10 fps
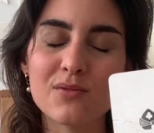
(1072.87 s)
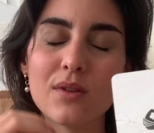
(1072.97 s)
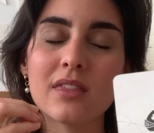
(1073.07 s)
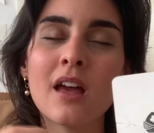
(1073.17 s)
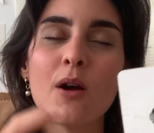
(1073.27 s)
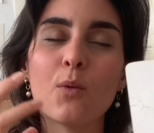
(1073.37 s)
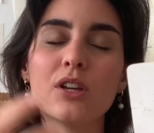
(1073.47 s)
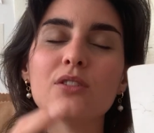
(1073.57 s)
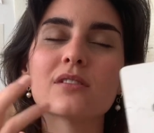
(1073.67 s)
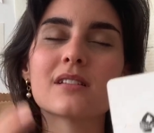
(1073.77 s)
with what
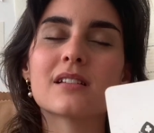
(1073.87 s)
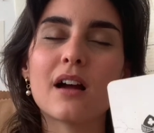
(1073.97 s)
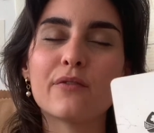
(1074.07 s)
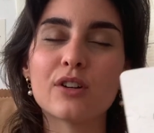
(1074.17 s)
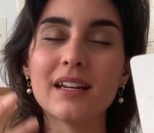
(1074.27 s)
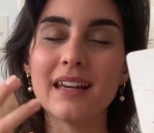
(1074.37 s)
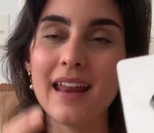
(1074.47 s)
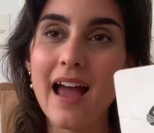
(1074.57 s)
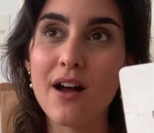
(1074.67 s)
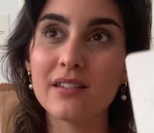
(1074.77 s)
you're discovering
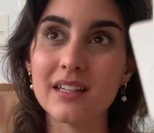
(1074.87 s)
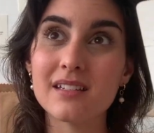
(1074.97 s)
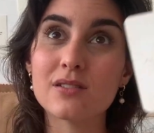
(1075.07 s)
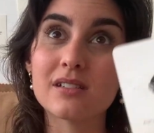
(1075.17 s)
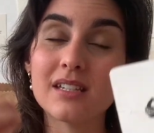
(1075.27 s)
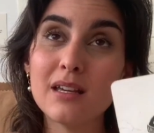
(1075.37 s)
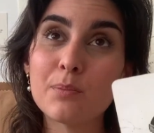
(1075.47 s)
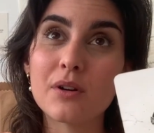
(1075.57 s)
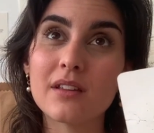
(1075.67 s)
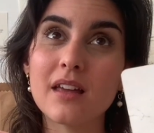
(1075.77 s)
now that is
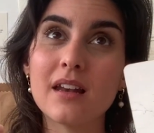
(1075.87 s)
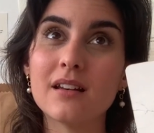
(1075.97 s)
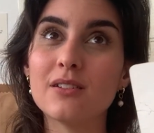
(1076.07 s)
deeper than,